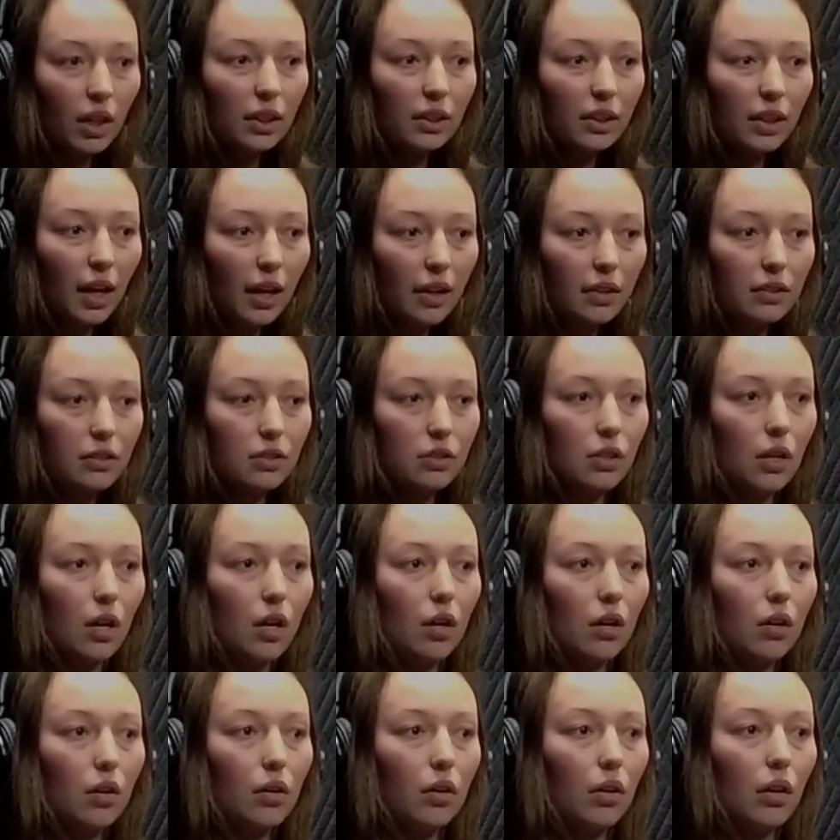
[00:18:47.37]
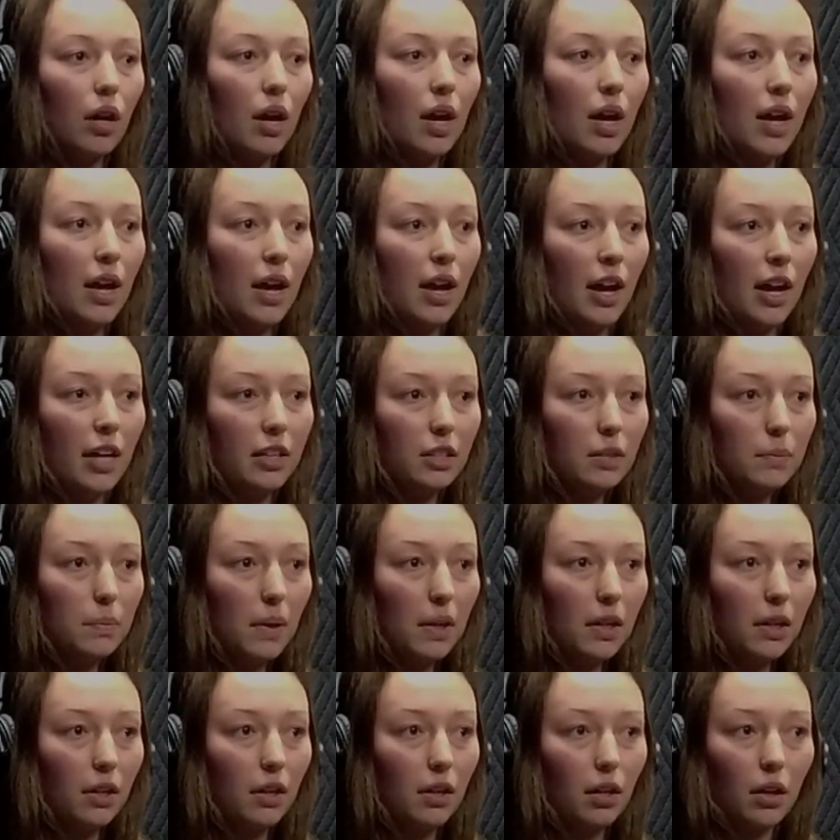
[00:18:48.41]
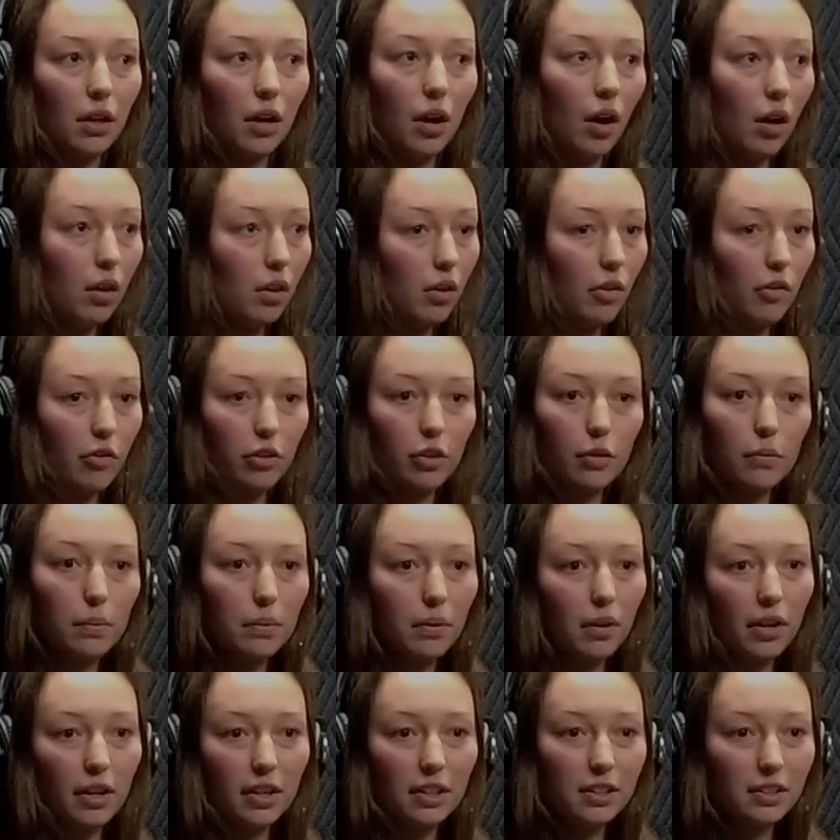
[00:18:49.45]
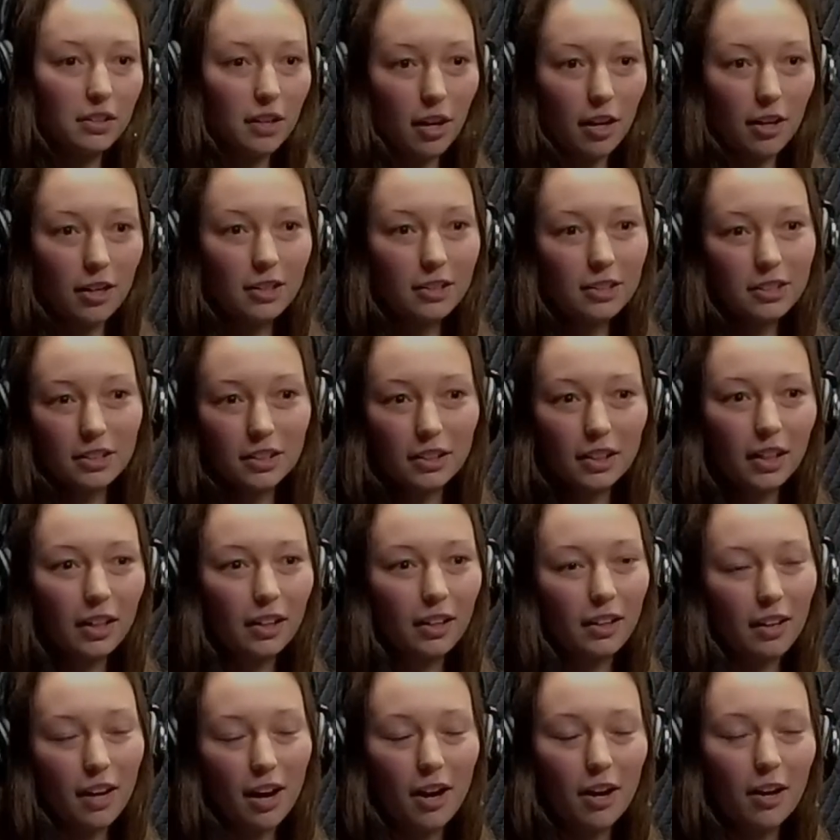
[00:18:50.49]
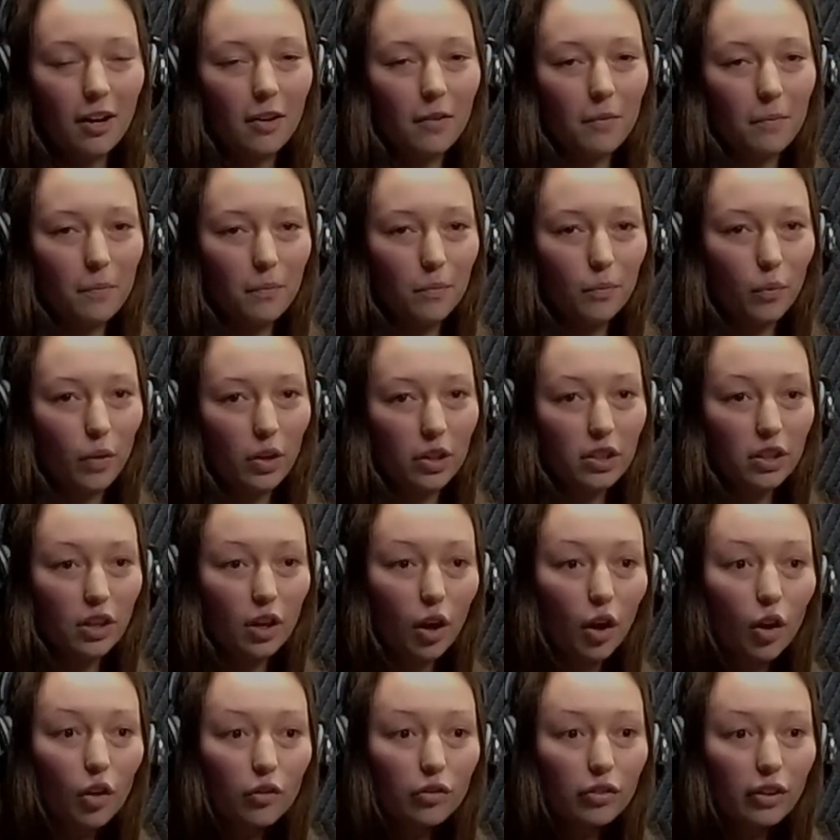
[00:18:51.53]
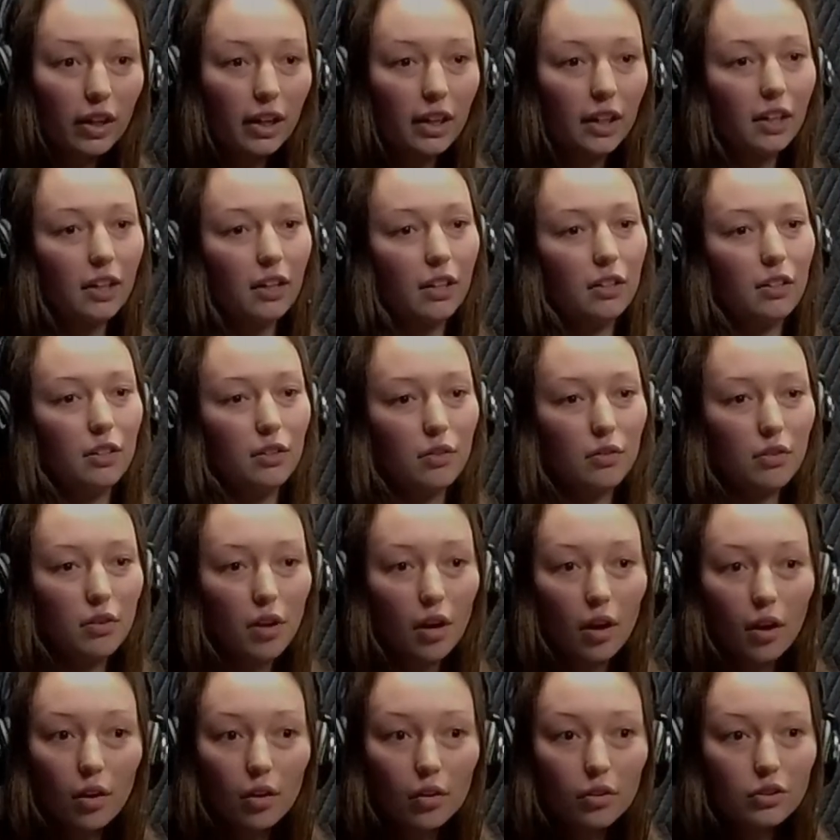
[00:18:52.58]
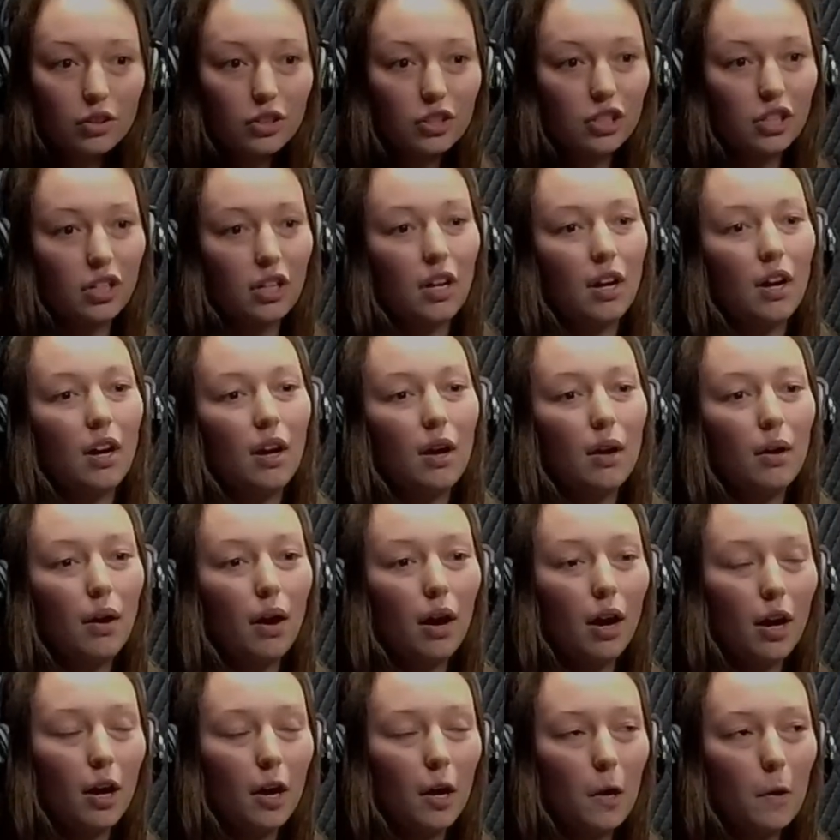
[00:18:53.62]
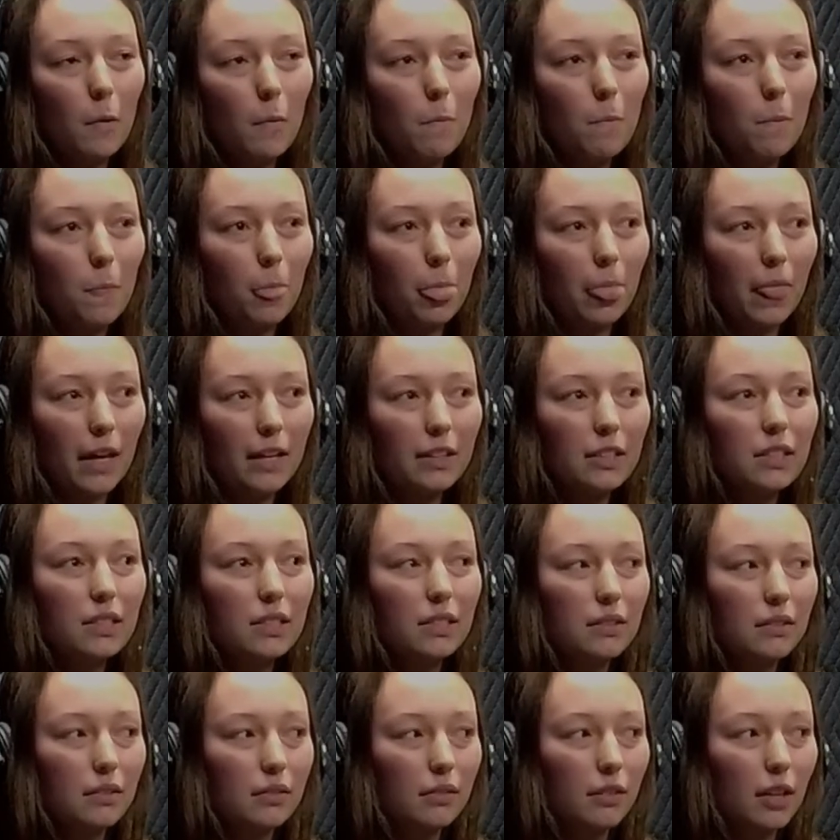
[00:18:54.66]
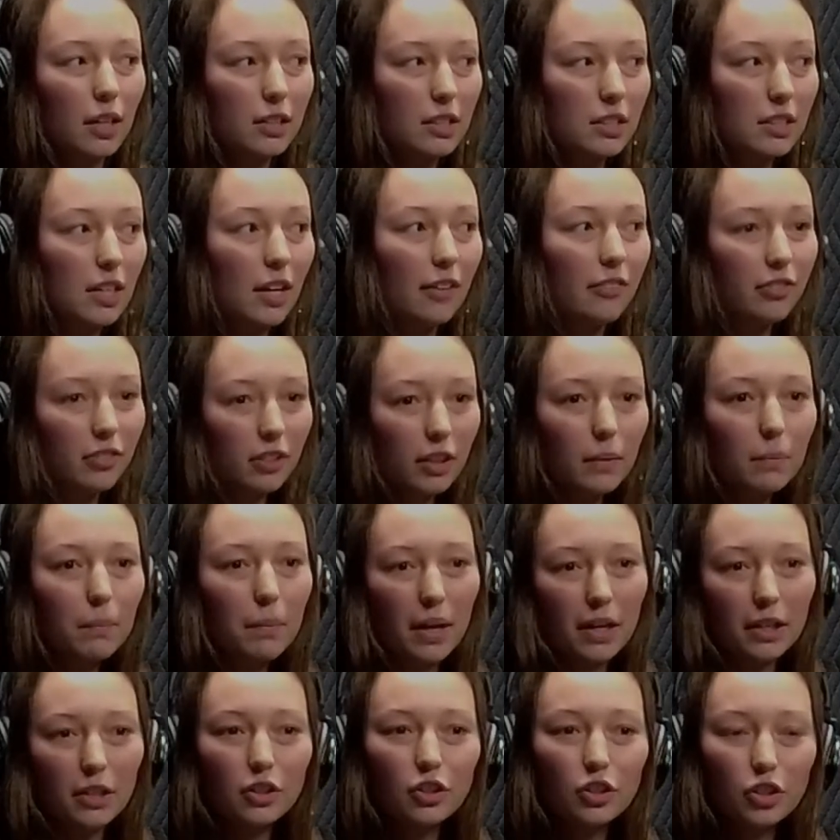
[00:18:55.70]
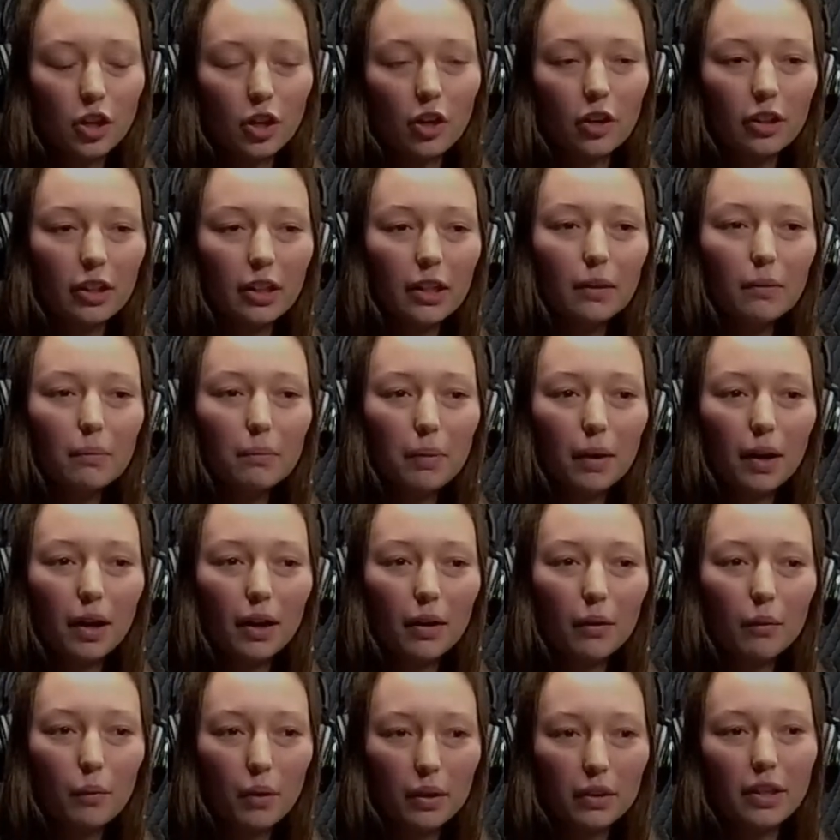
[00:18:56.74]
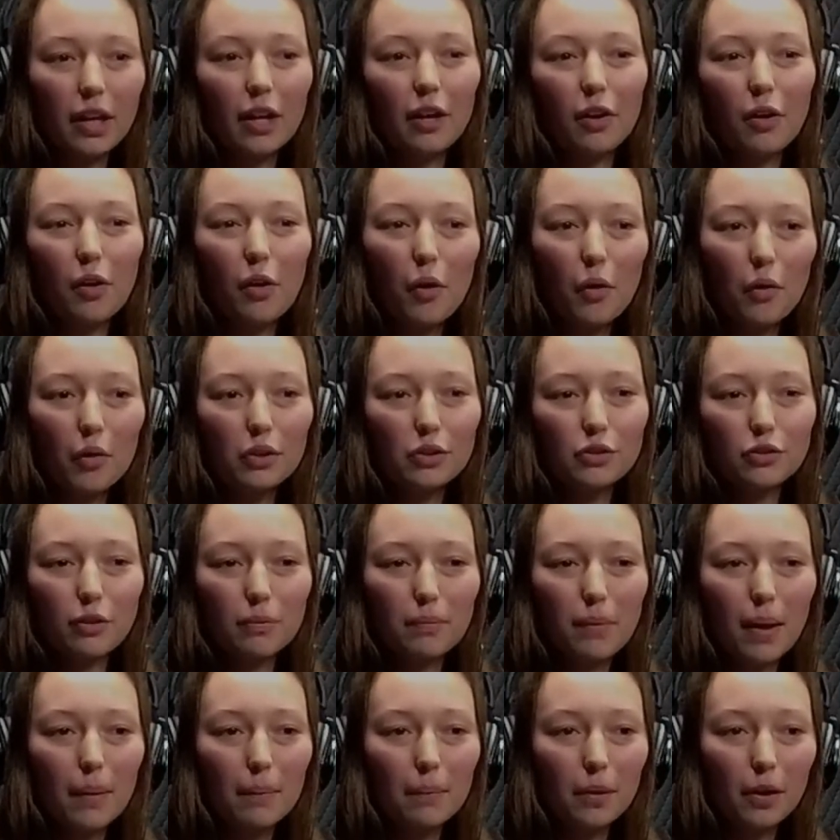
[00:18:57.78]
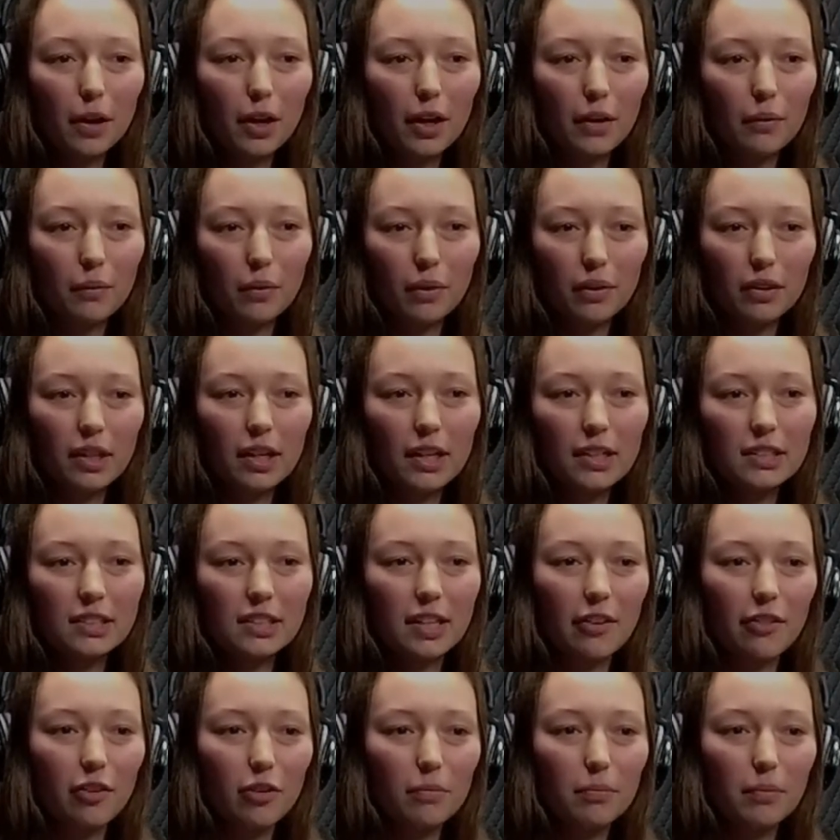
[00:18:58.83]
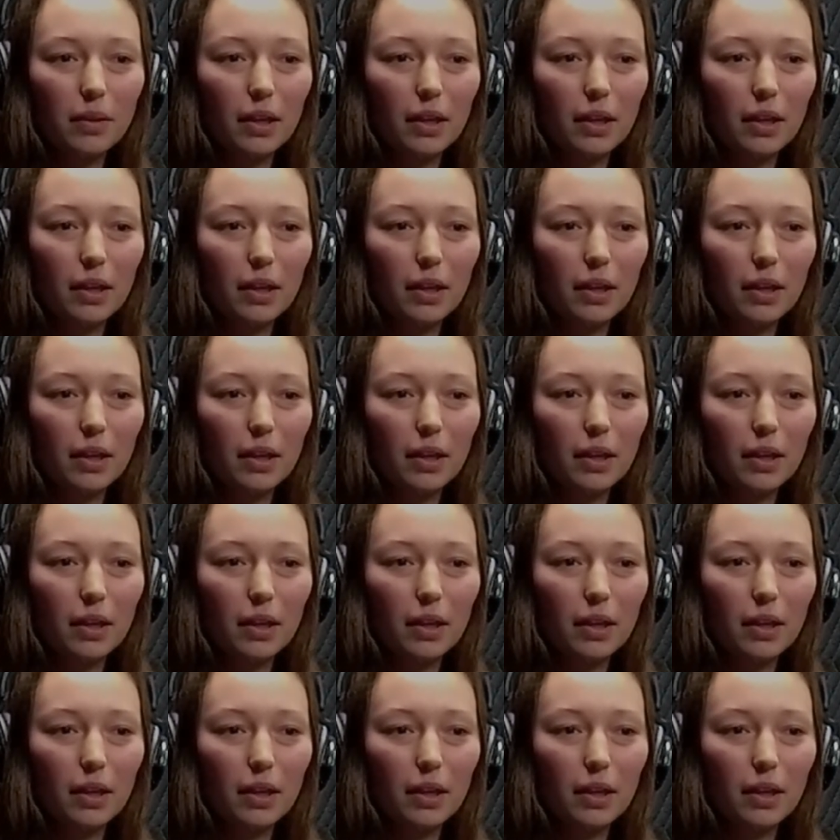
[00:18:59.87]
Yeah, so it's been all over the place, honestly. With COVID, a new coach, it's definitely been a journey, but one that I'll always remember, and one that has given